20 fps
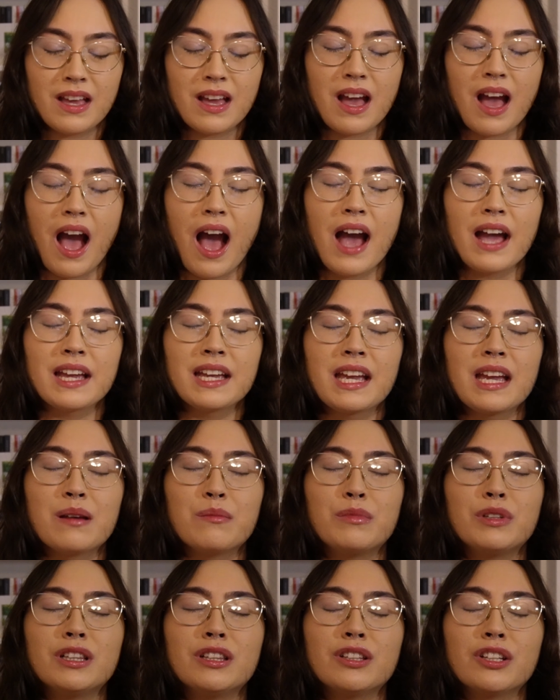I
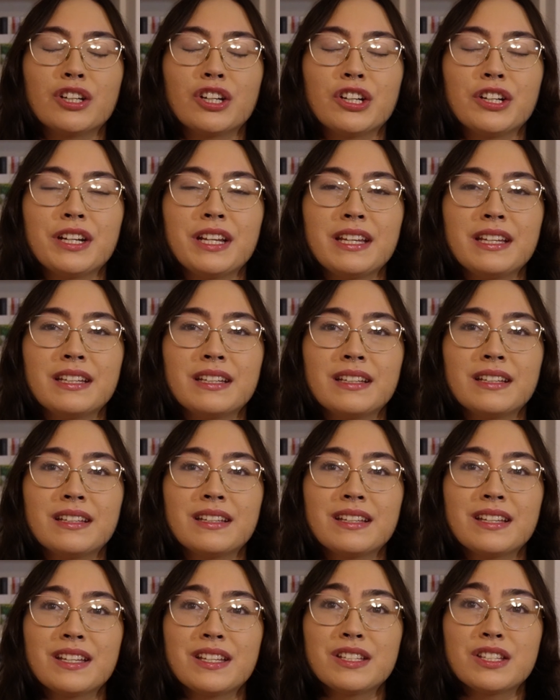am learning
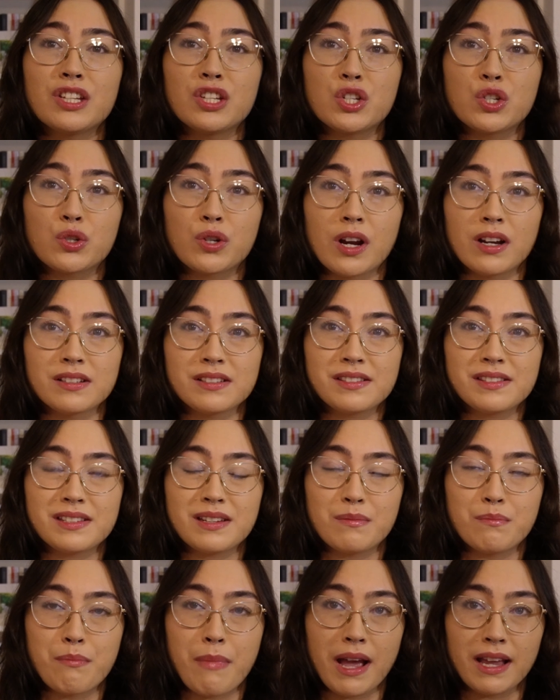to
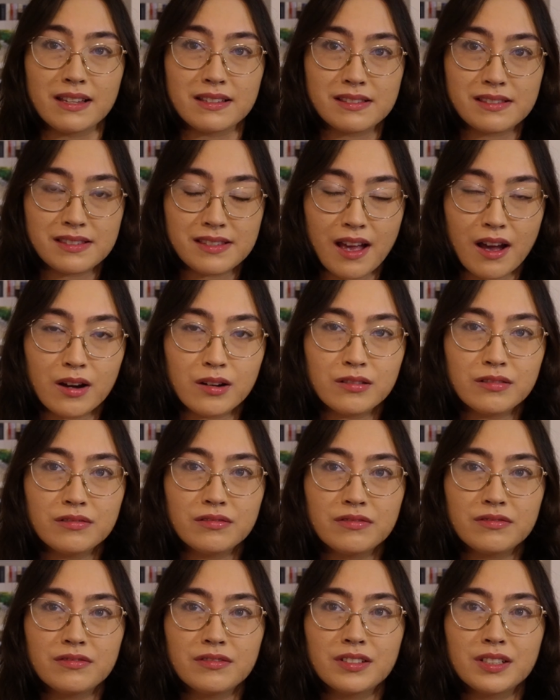trust
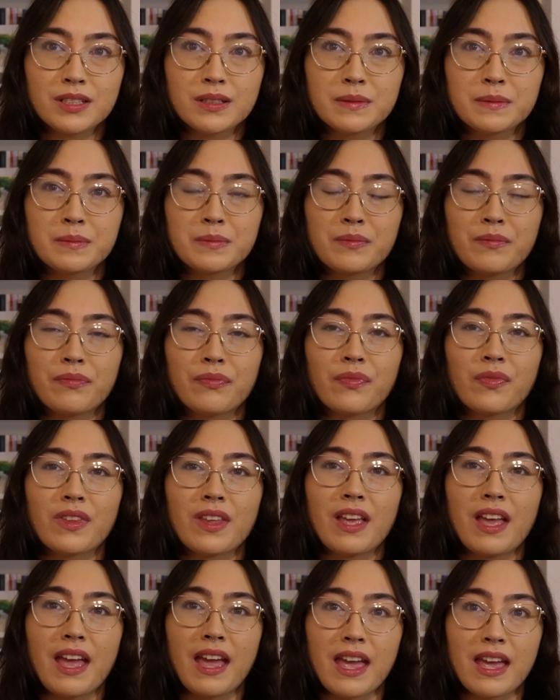myself
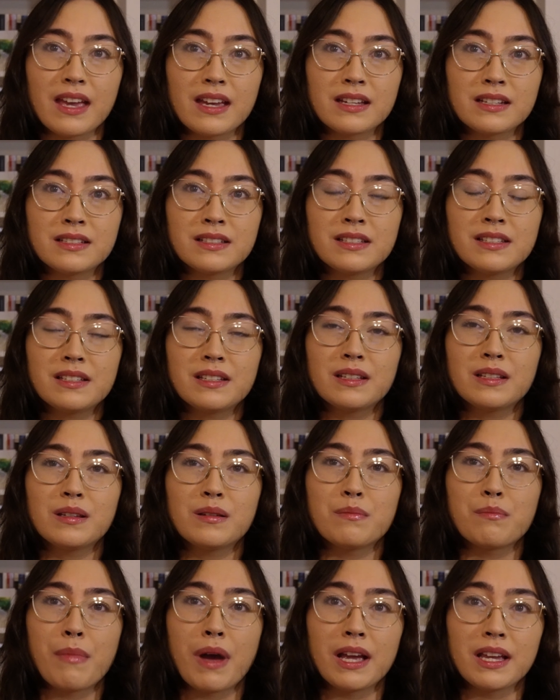and
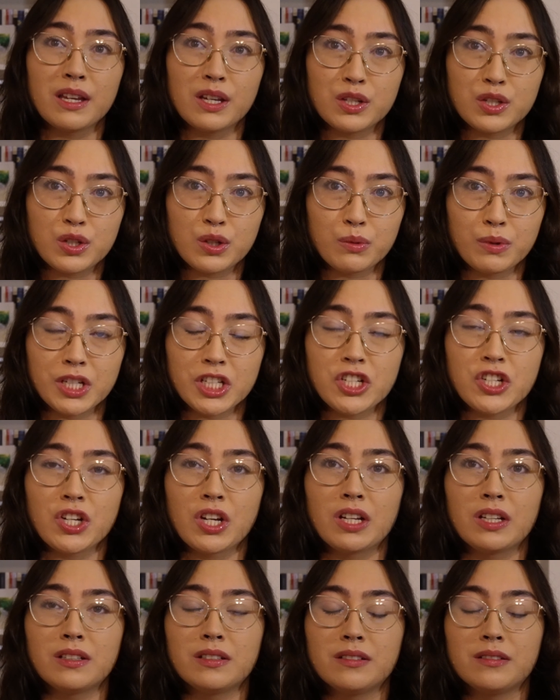my
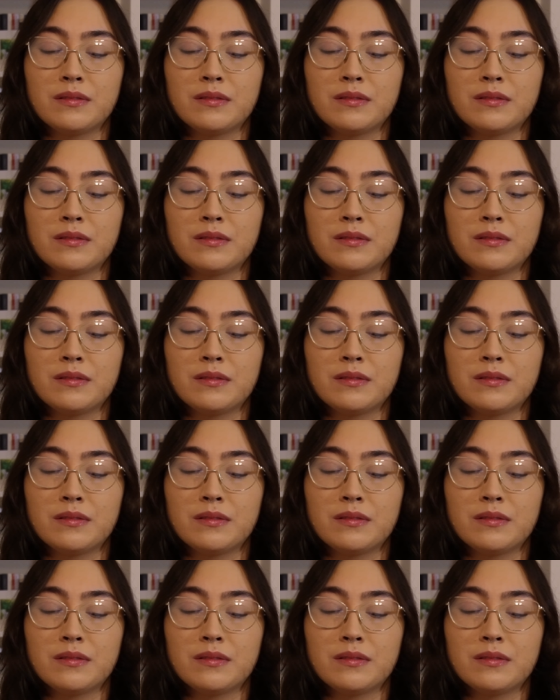intuition.